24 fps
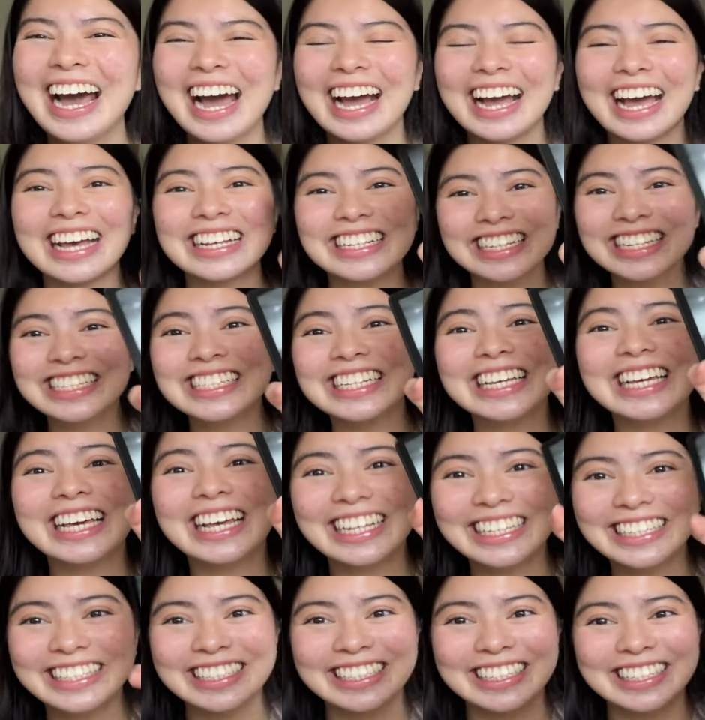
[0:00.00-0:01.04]
Guys, it's a
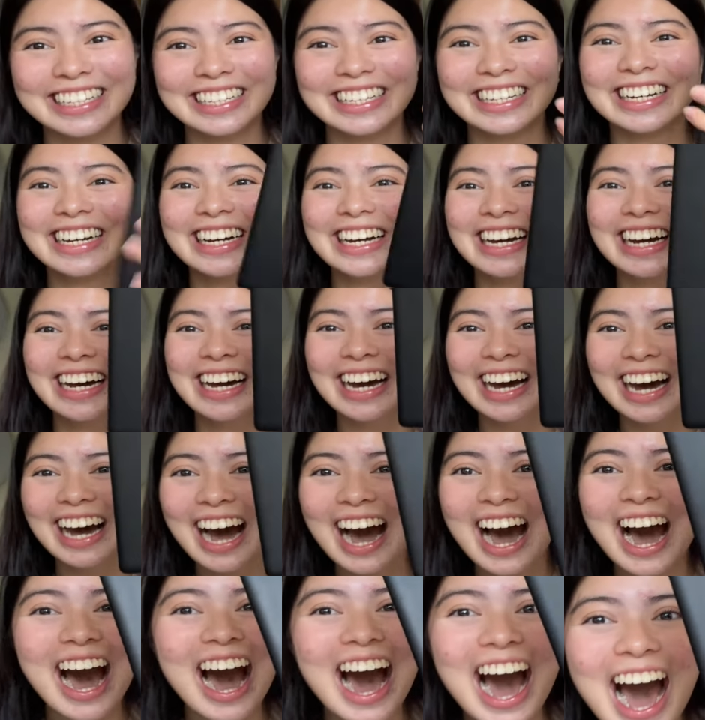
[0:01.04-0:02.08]
Kindle.
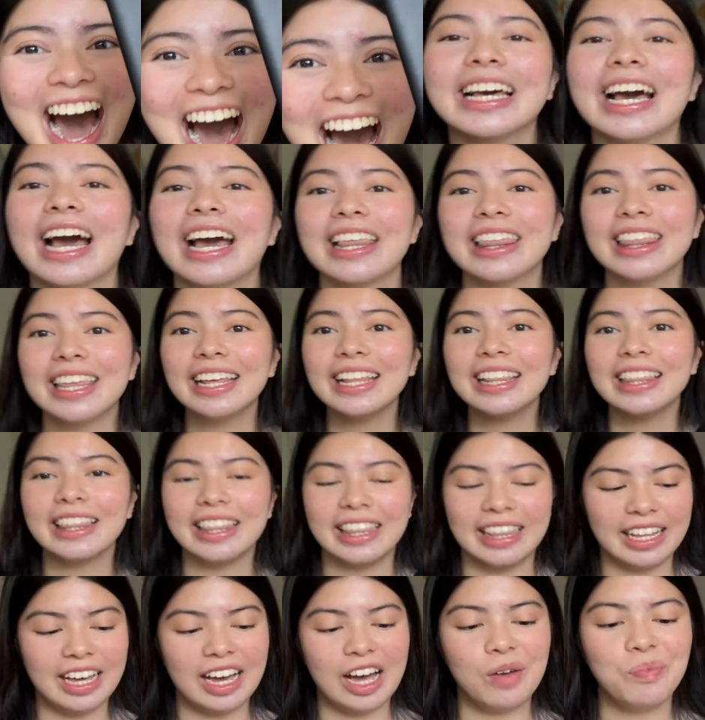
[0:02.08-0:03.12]
I think
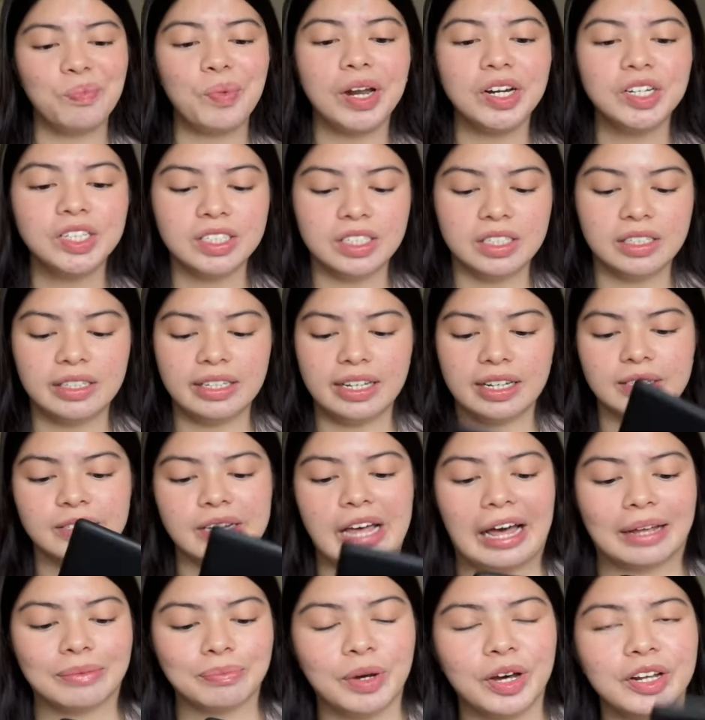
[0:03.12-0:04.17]
I'm not sure the
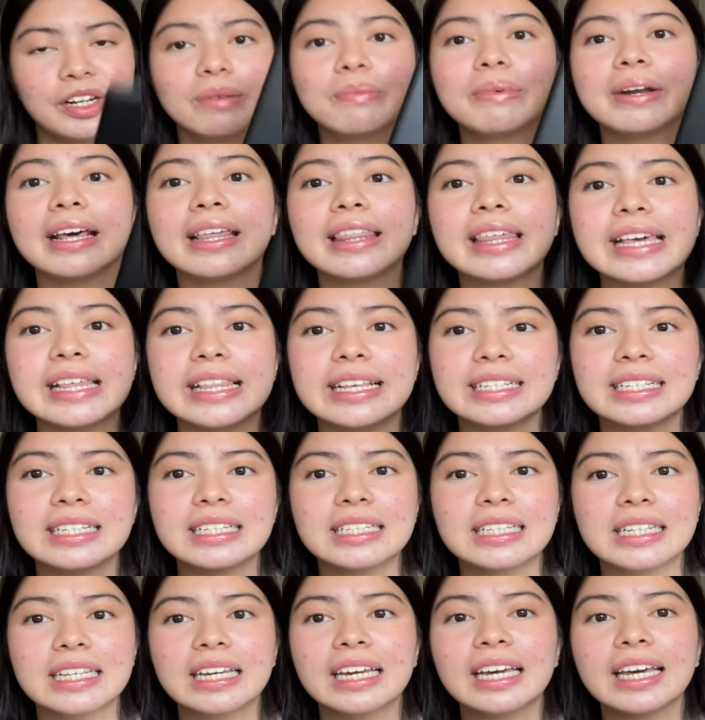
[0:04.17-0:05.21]
exact model, but I think this is
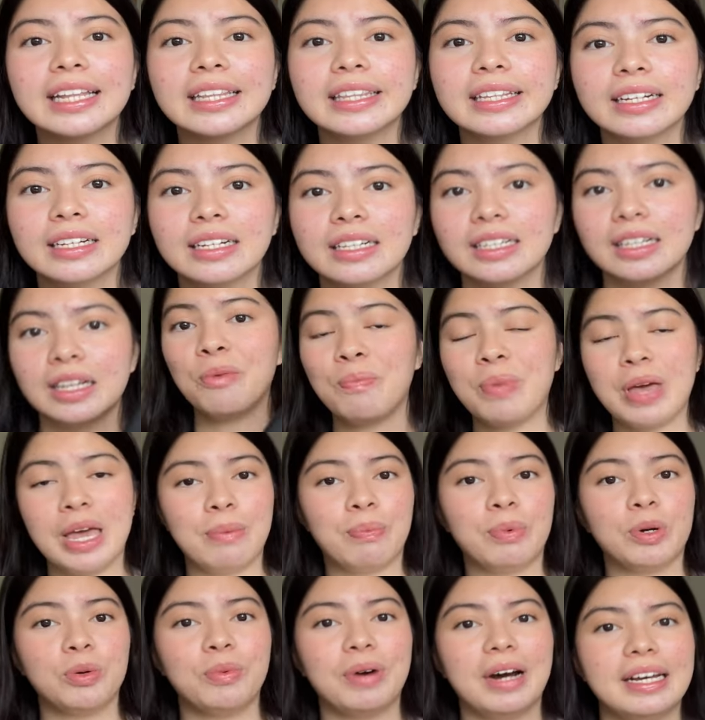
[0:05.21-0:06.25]
the Kindle
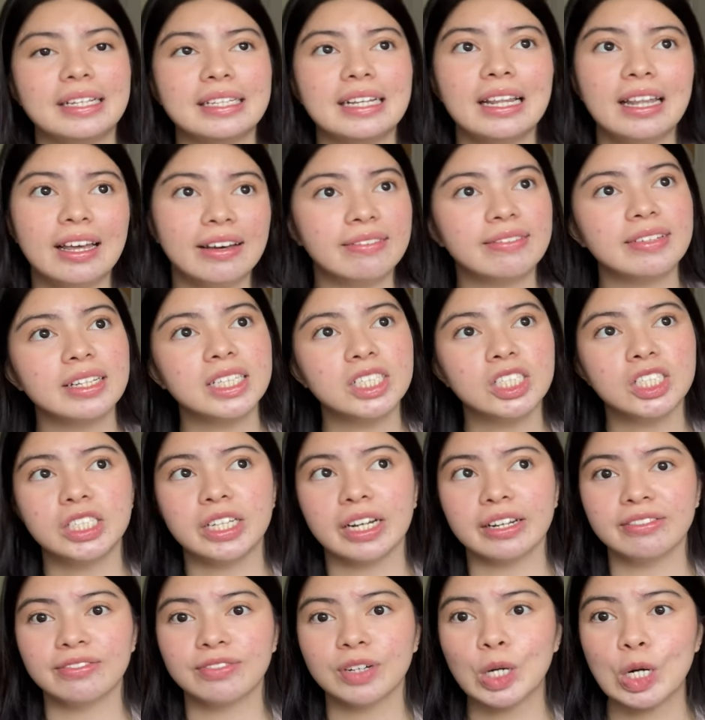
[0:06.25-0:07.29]
Paperwhite 11th
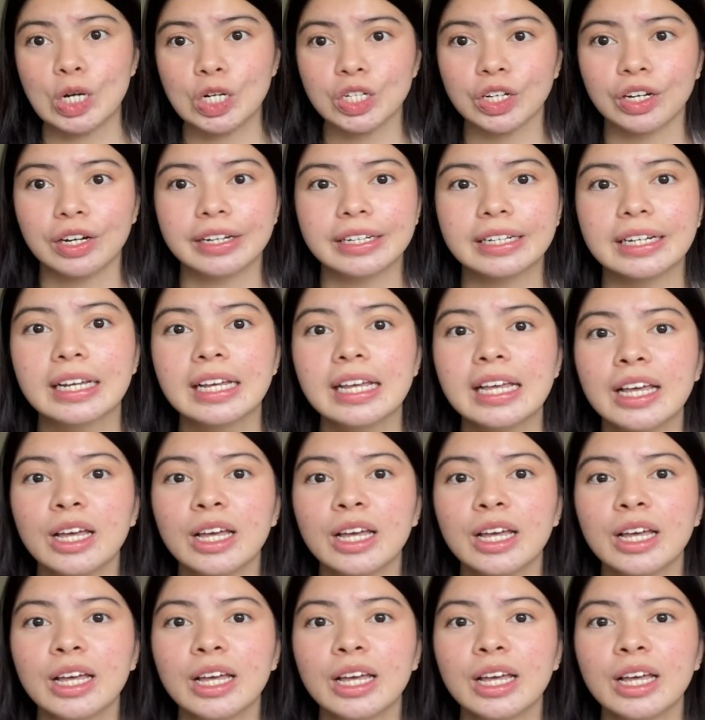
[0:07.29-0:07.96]
gen version.